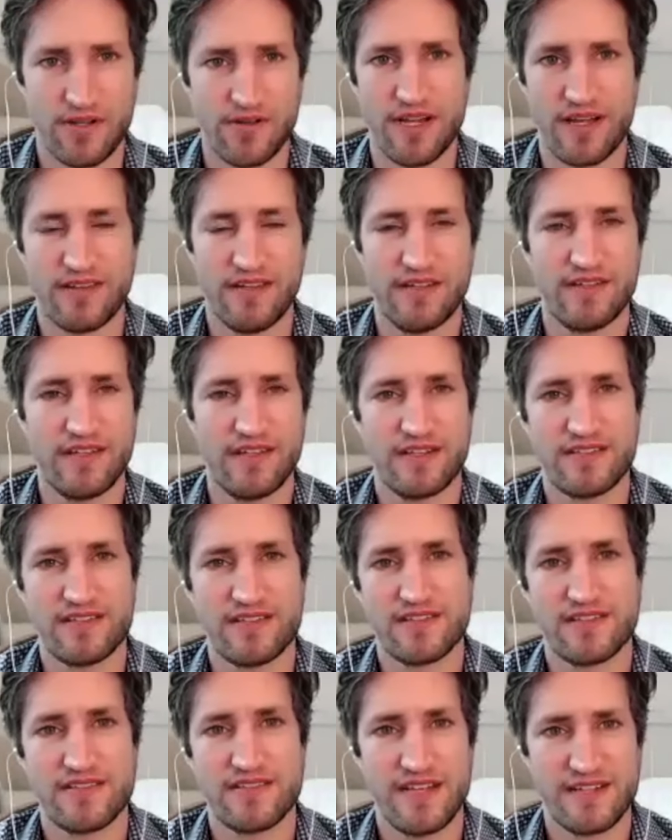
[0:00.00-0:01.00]
I think
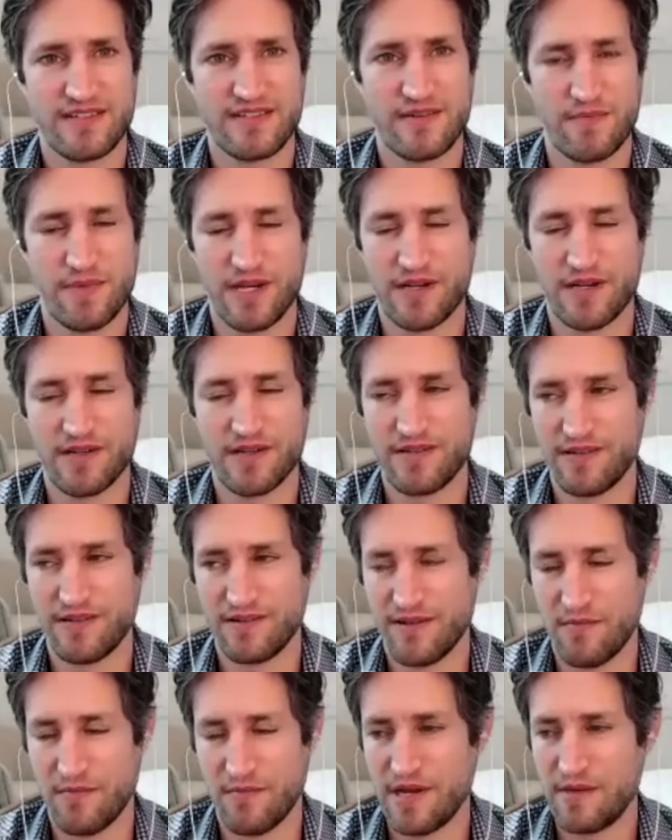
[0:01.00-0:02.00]
that's a
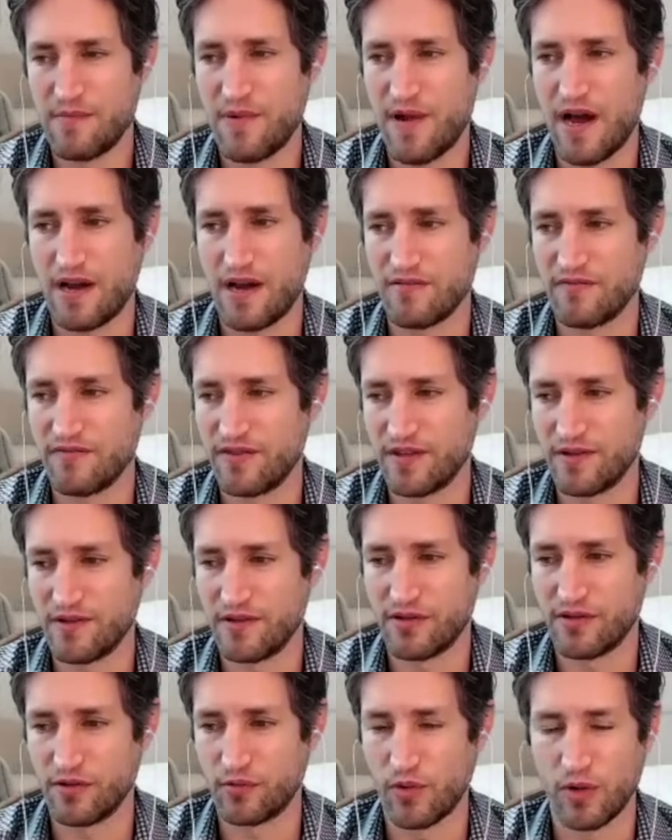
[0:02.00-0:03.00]
big part of
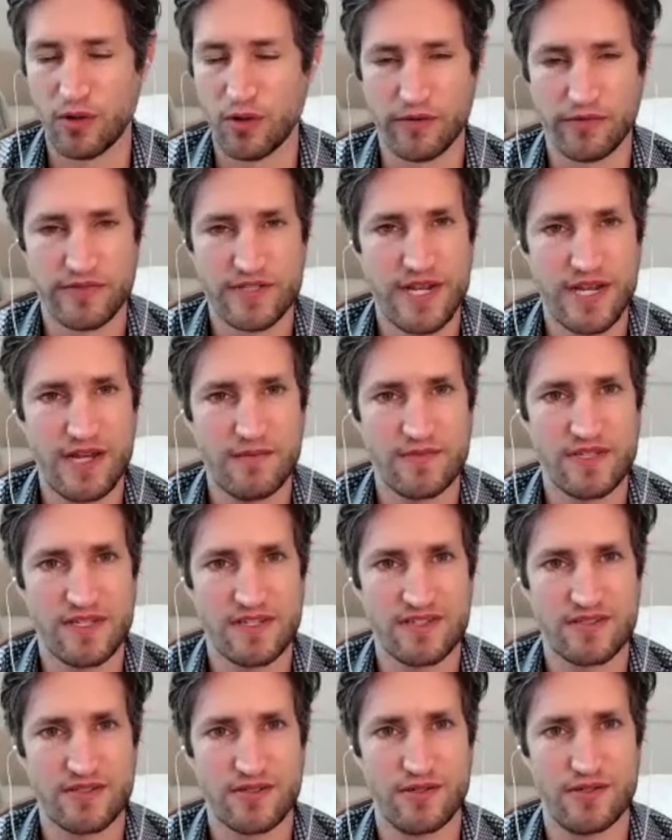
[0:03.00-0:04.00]
the role of teams
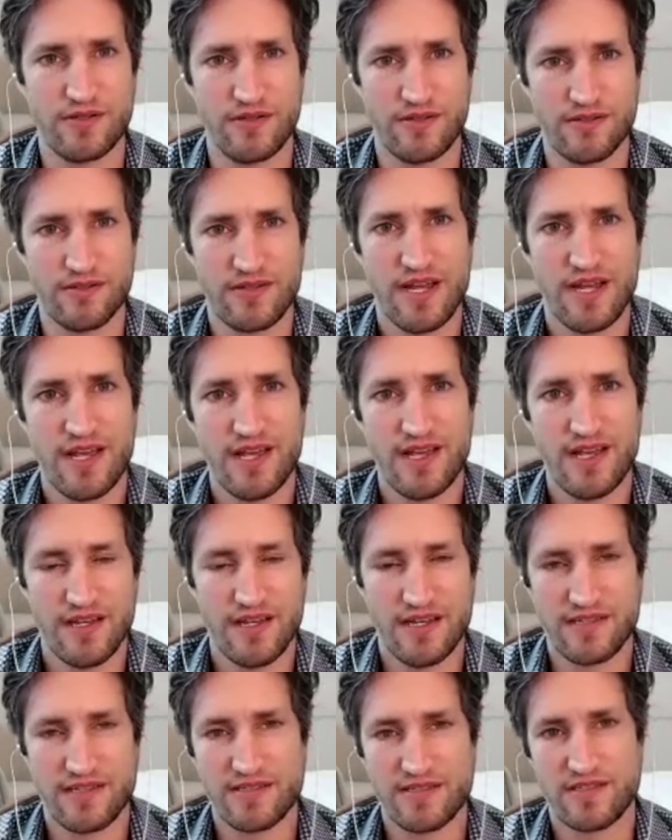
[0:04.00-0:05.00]
is to
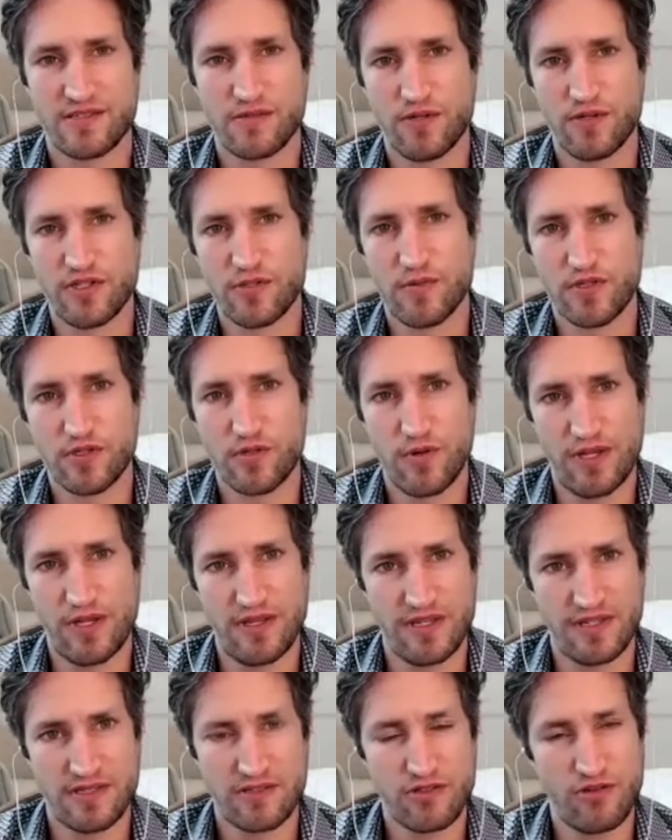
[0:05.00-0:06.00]
switch between
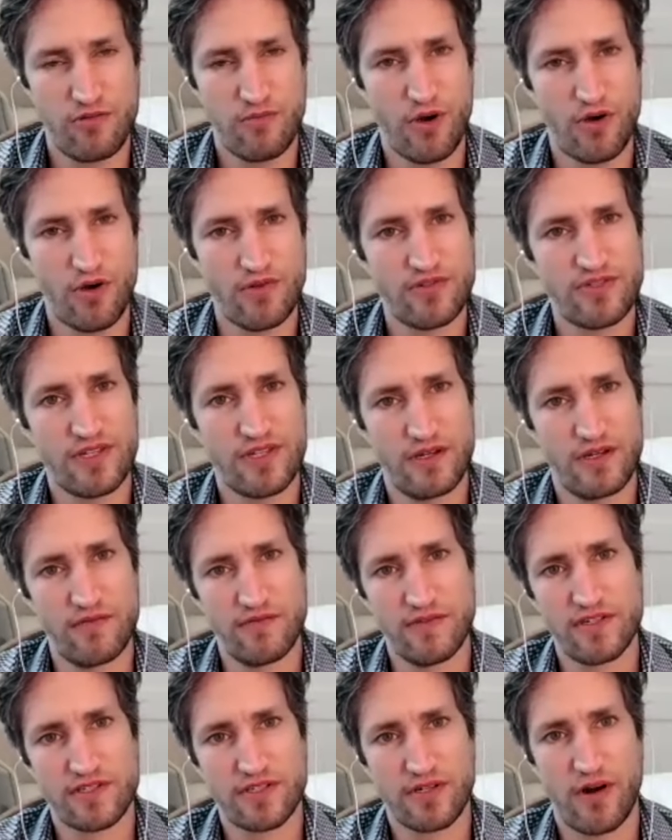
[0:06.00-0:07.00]
these 2 modes that you've
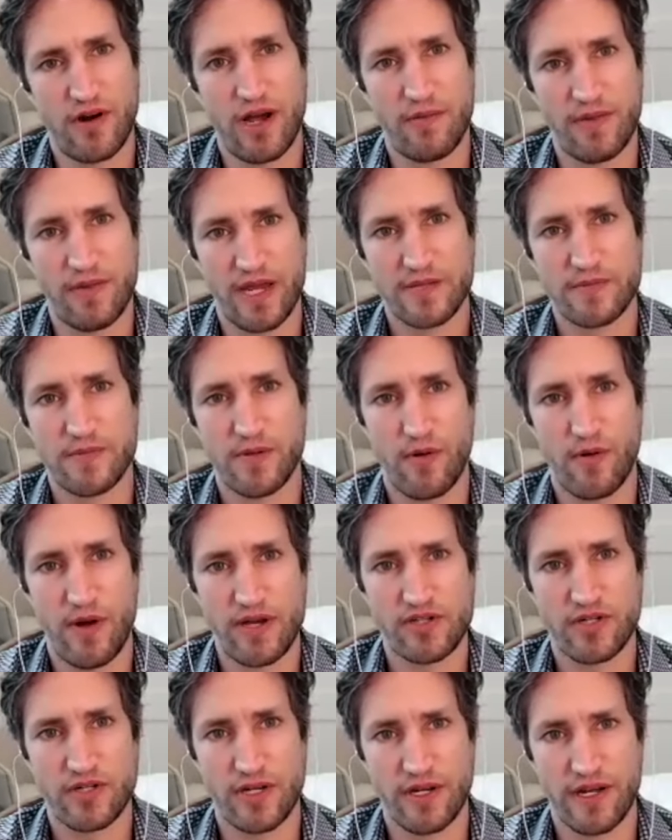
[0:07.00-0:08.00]
described,
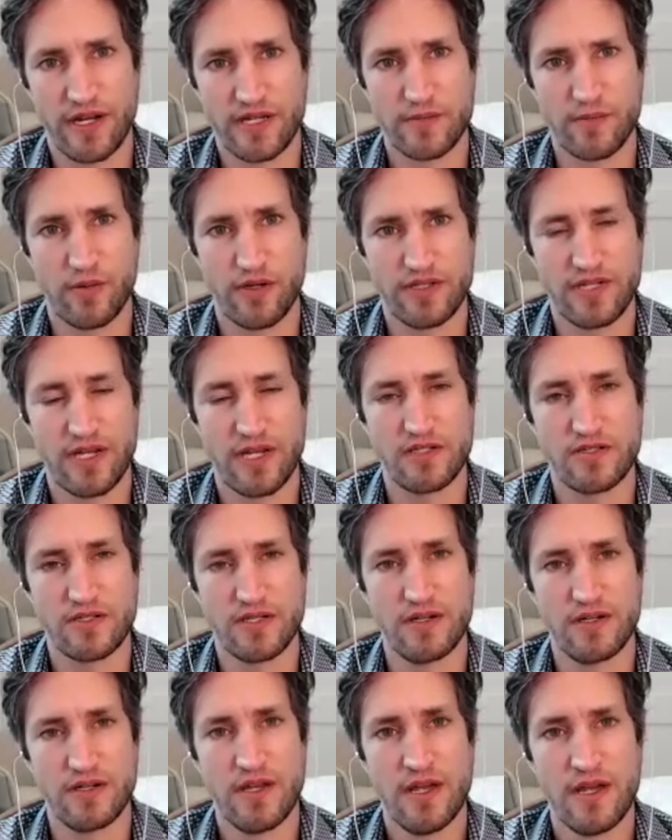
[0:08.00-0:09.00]
exploration and
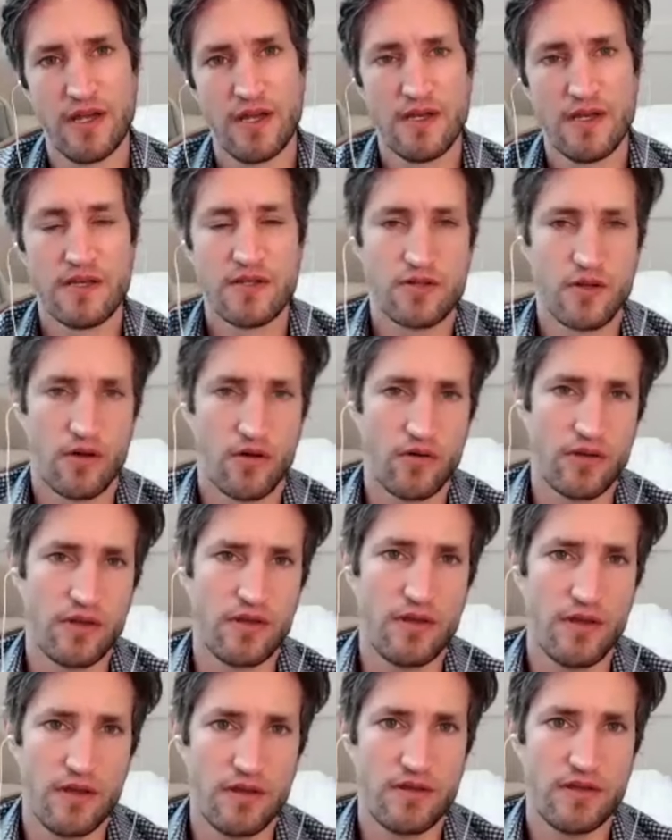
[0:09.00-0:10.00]
exploitation. So
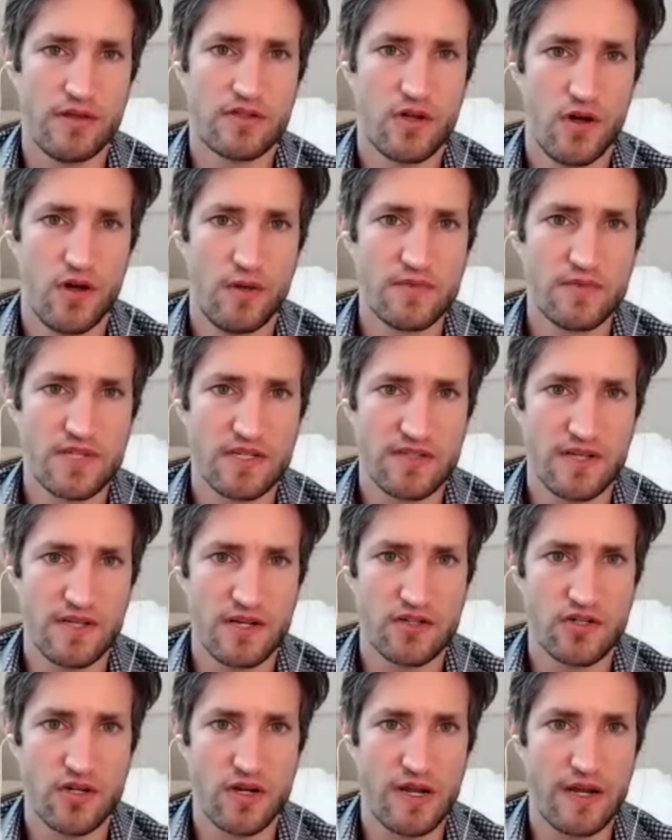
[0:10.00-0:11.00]
the terms
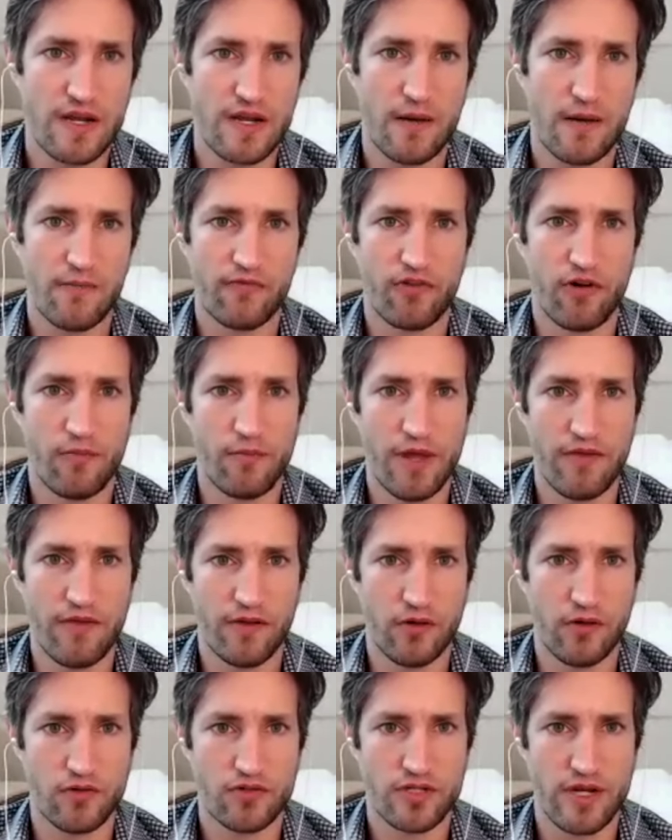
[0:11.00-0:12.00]
essentially come from
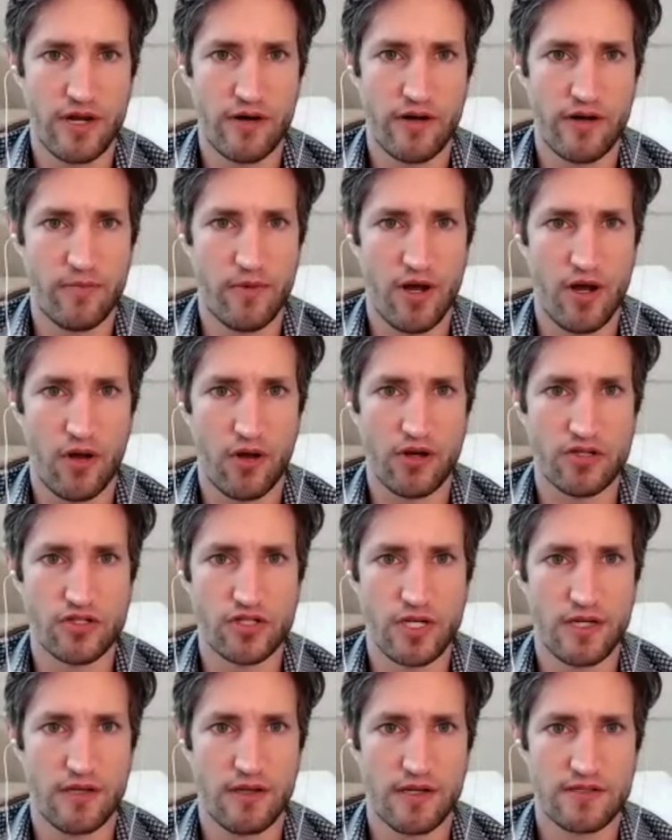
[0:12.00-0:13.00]
evolutionary
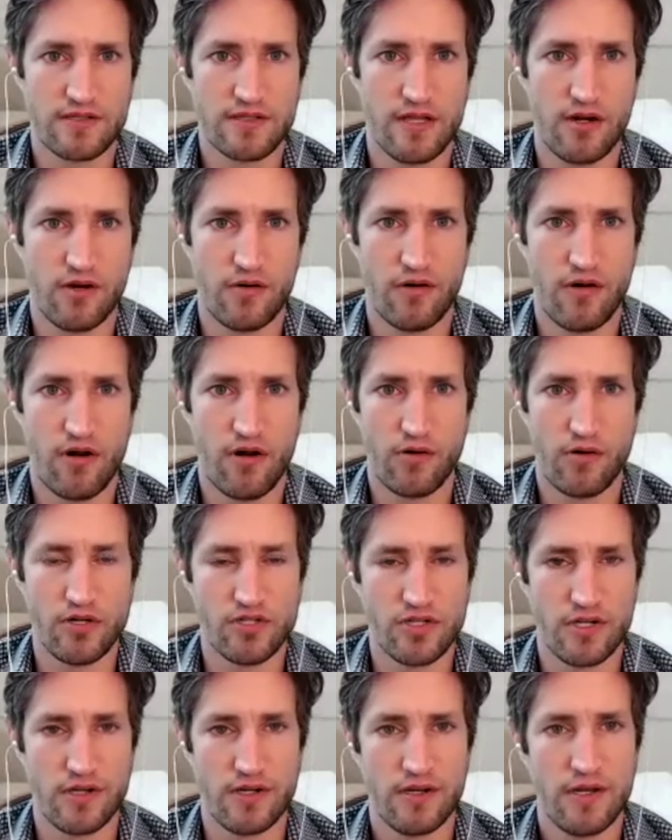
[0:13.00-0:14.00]
biology. That's their
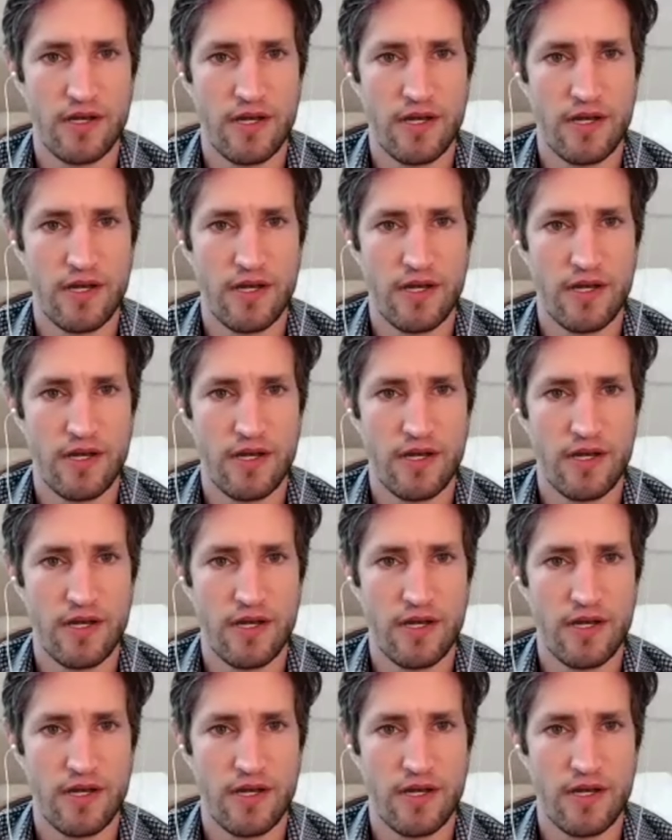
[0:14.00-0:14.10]
origin.